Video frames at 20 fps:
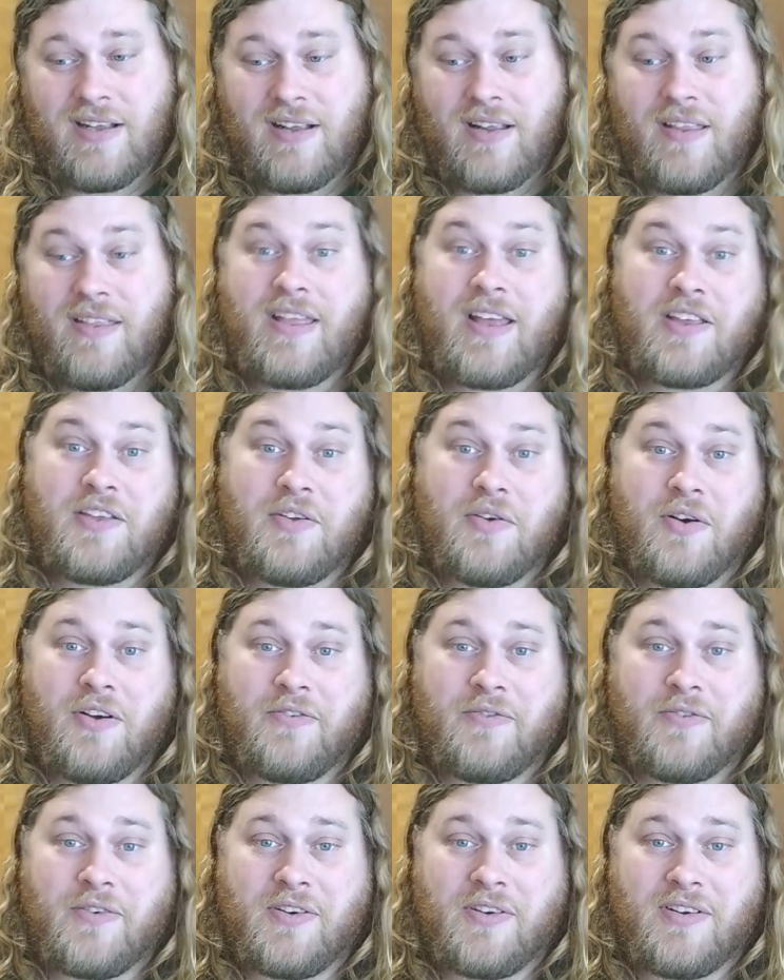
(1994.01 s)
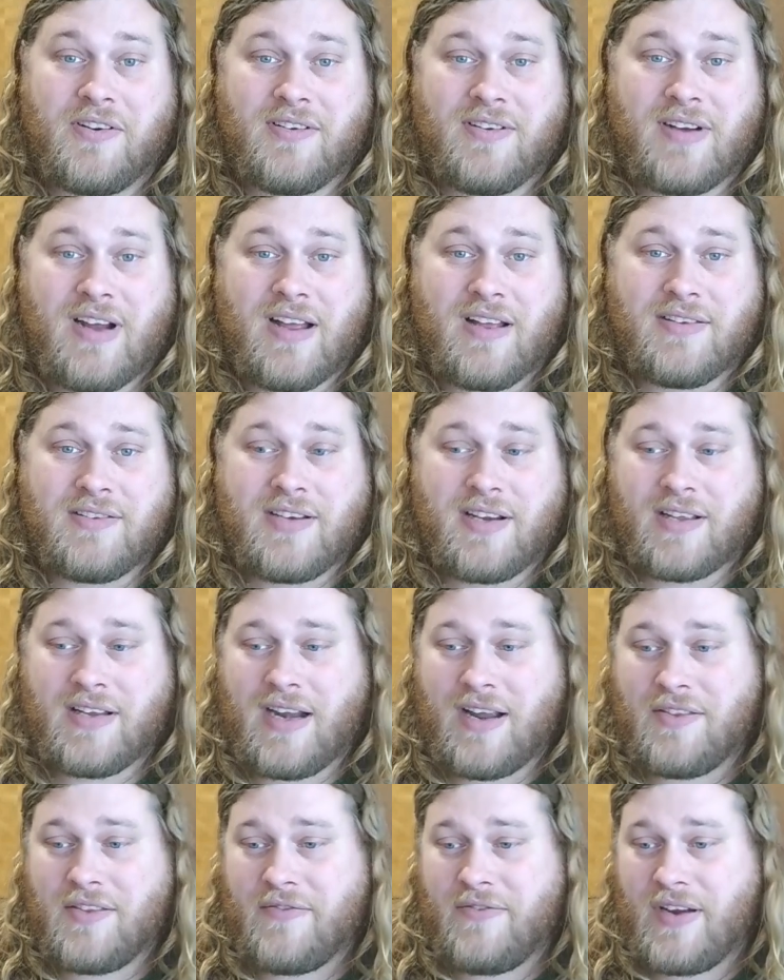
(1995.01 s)
Thank you all for checking
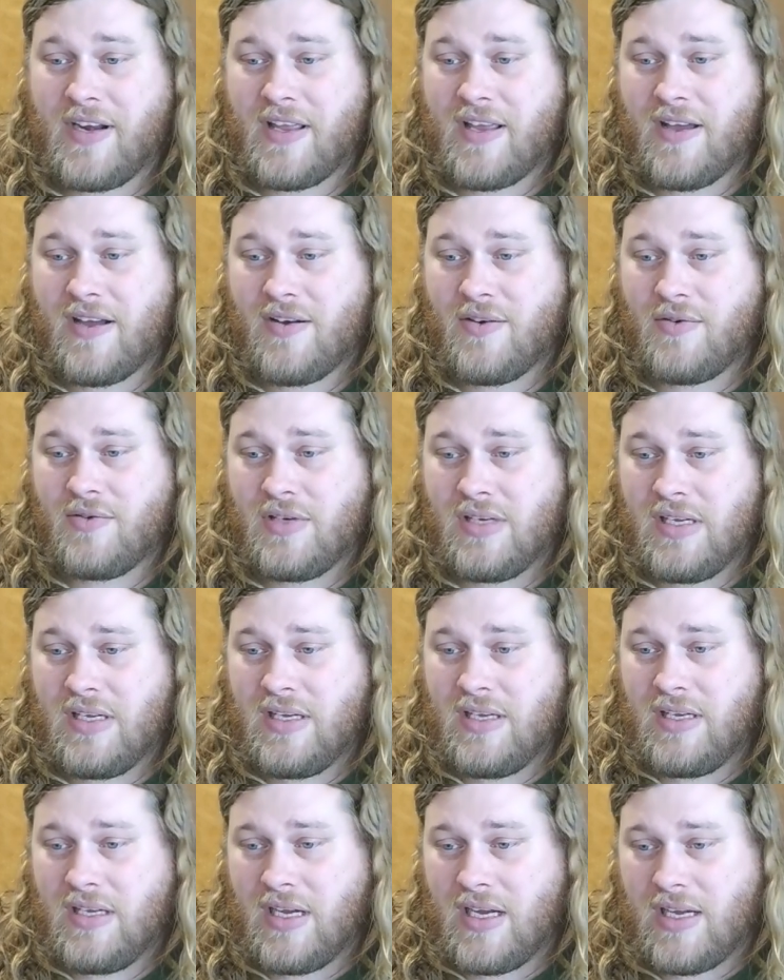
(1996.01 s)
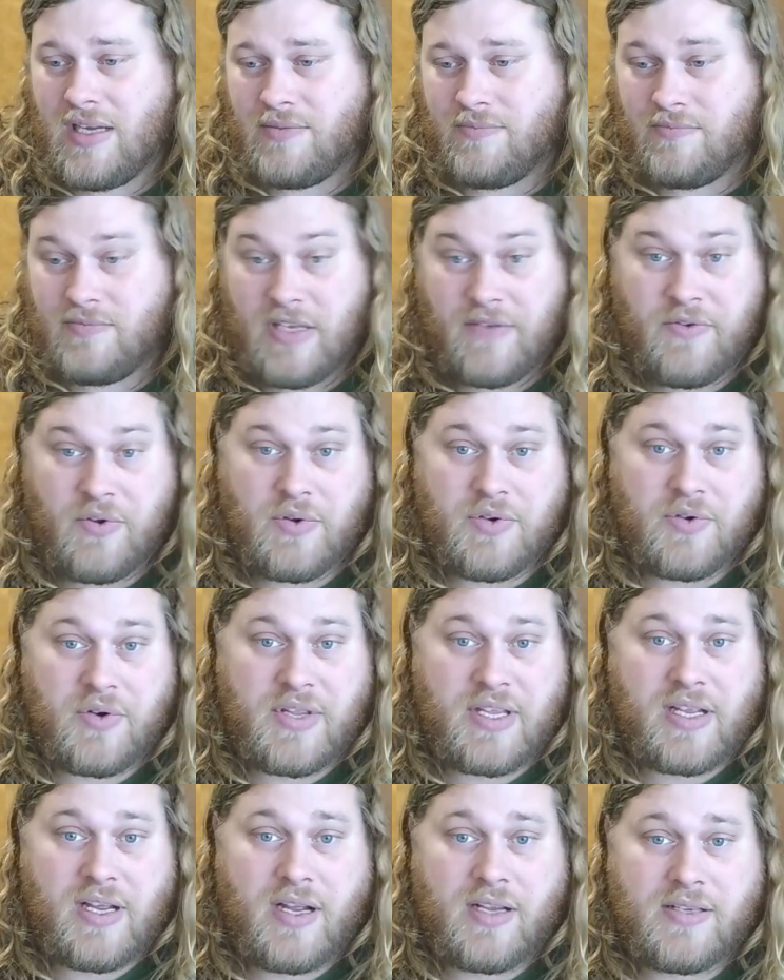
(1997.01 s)
out the video. If you enjoy the
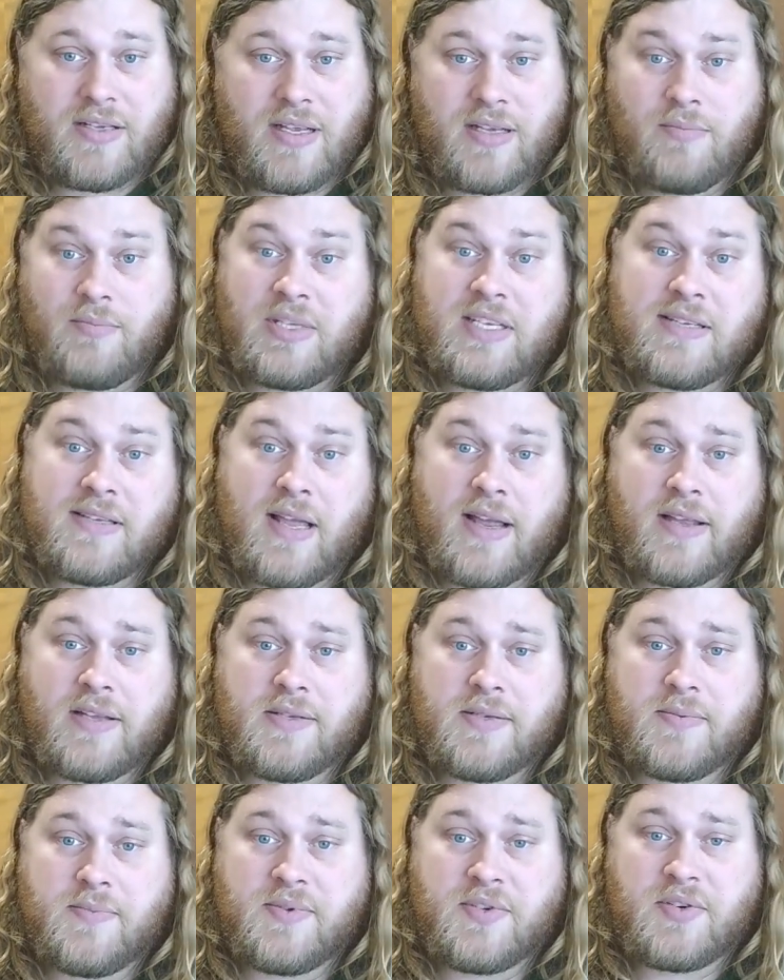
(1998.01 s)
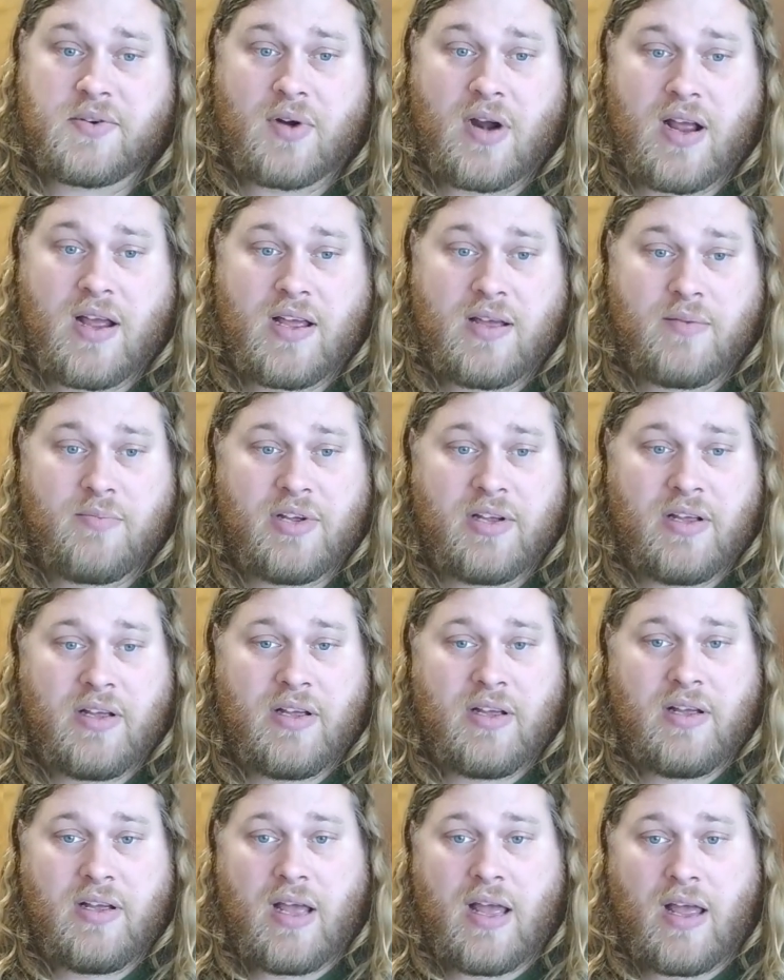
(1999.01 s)
content, please like and subscribe.
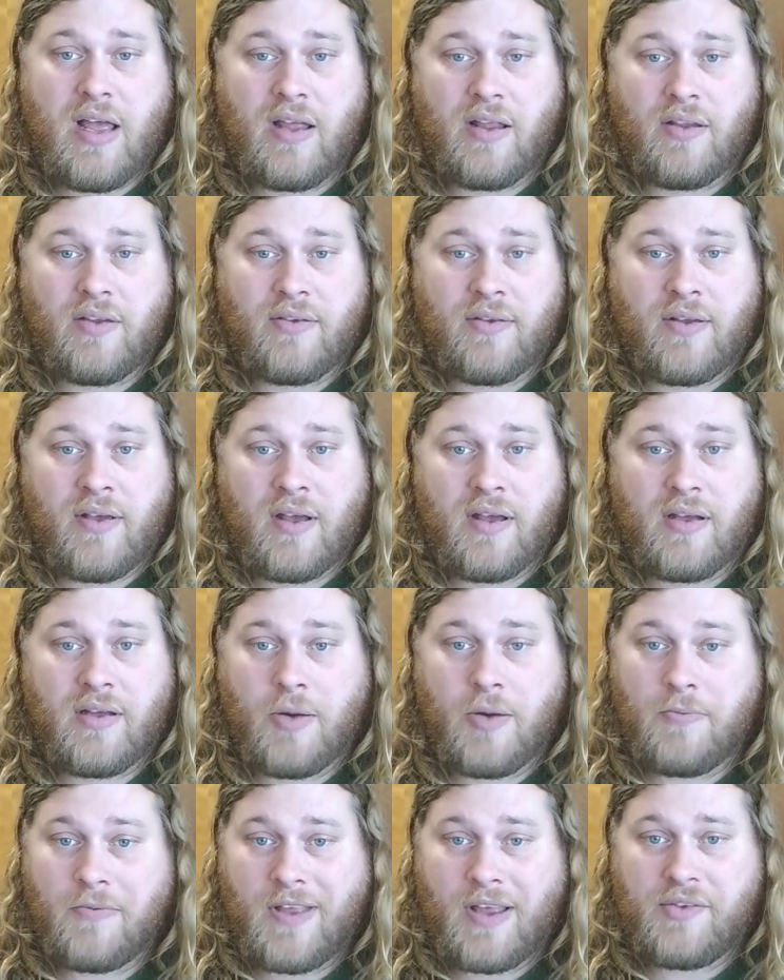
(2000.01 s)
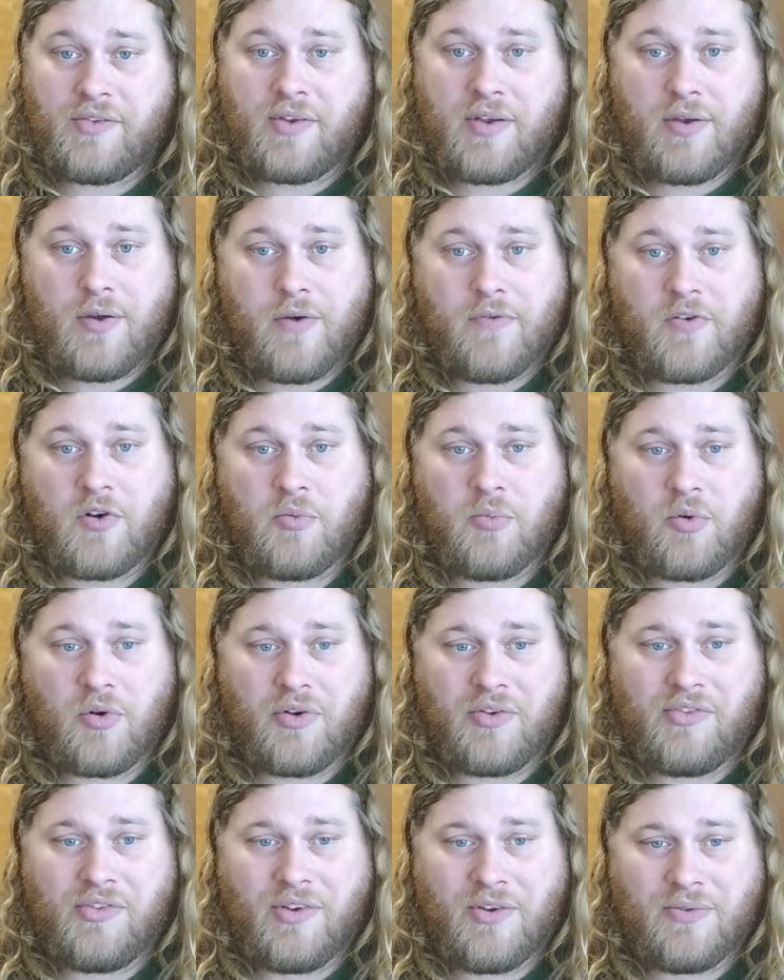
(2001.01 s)
And hopefully I see you over aboard
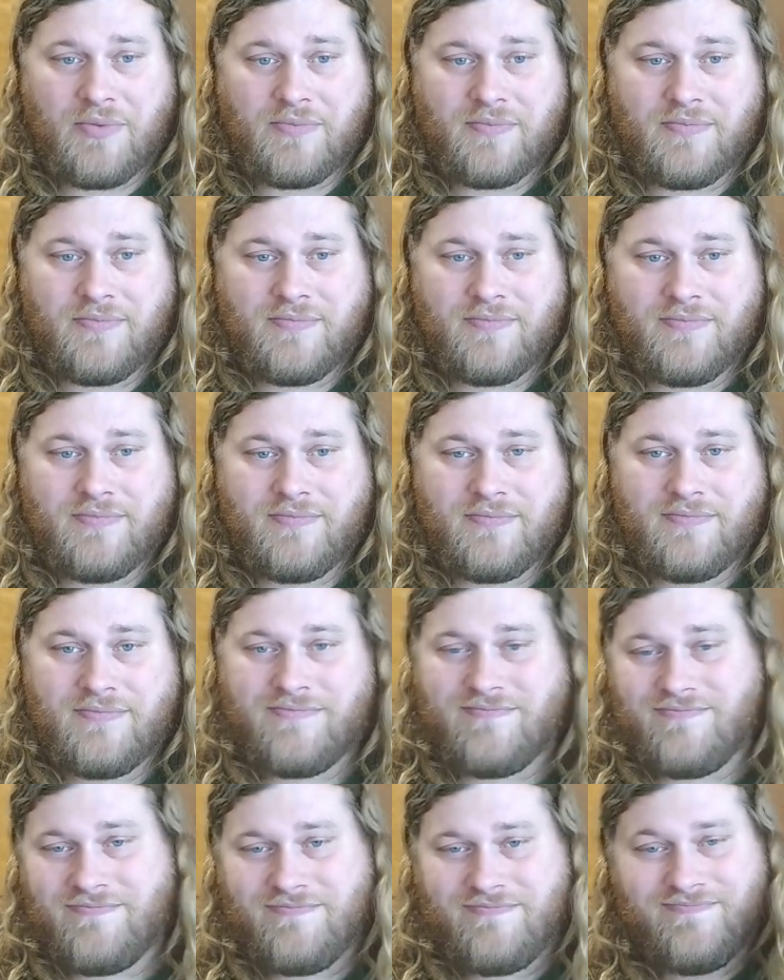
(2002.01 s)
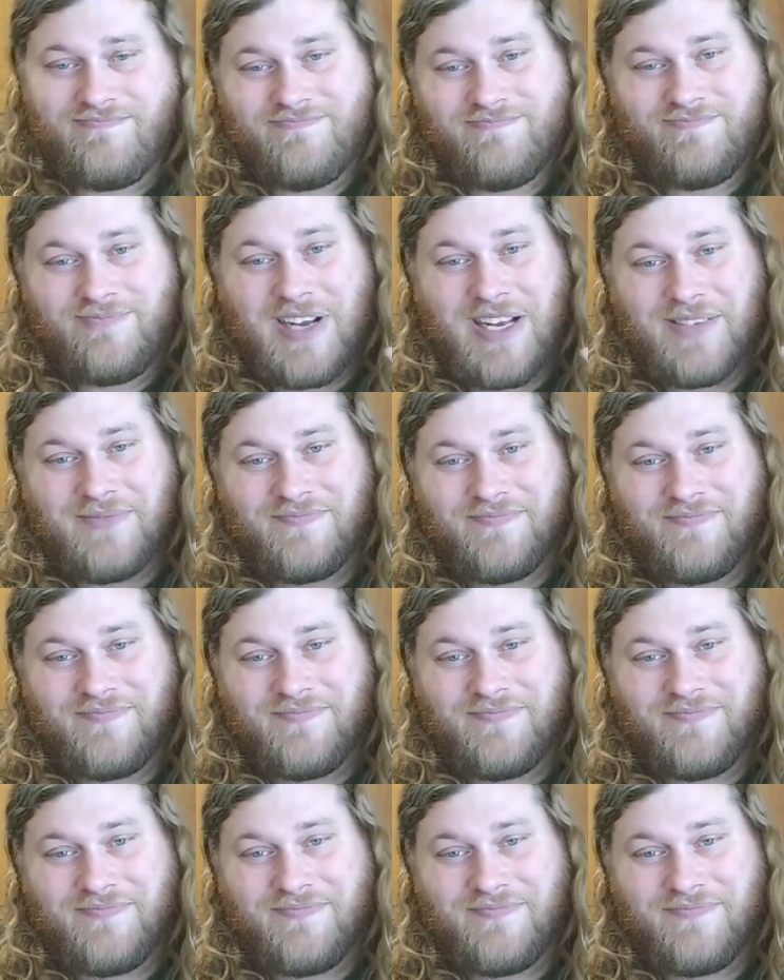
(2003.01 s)
soon. Bye.